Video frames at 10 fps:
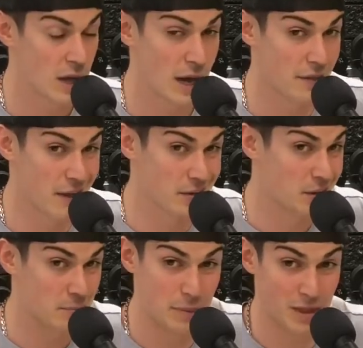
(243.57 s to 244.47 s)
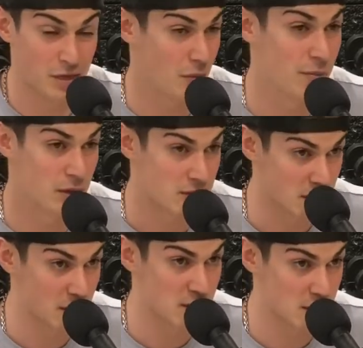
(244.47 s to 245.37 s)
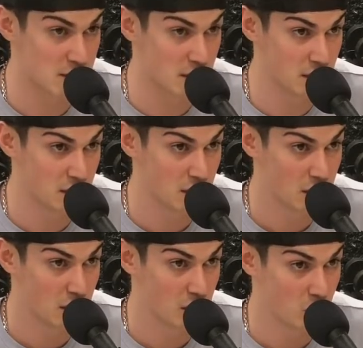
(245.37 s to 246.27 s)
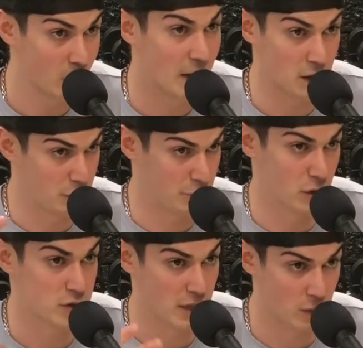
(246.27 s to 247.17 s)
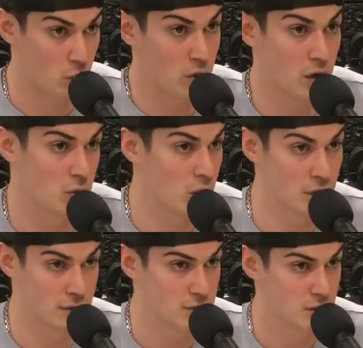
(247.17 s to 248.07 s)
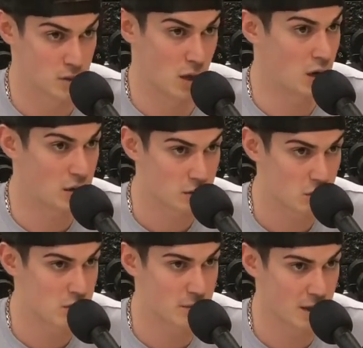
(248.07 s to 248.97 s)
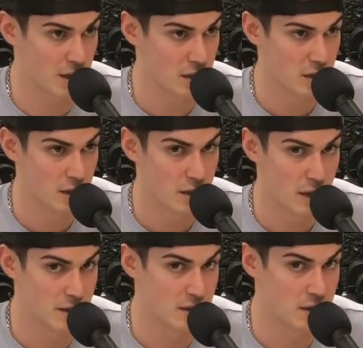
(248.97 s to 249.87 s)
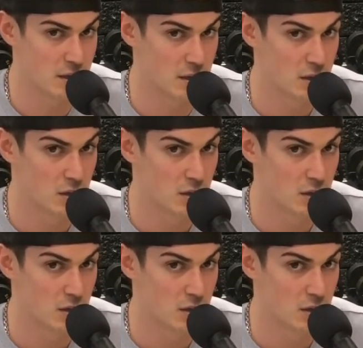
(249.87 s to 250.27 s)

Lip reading: And then maybe 3 months into the season, we had our first like one-on-one talk or something. And he